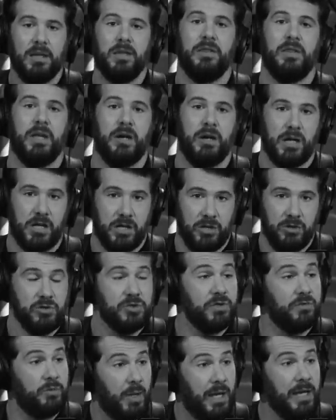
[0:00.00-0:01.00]
they're
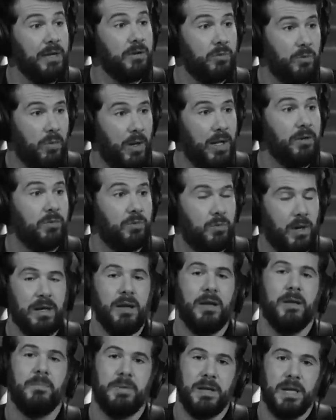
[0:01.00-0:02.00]
accused of what?
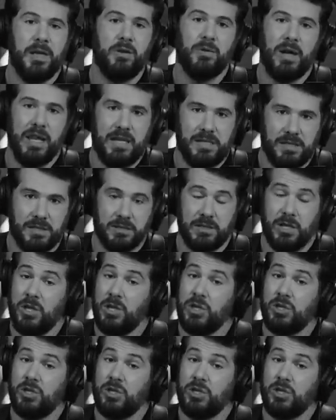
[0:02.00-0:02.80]
Being racist.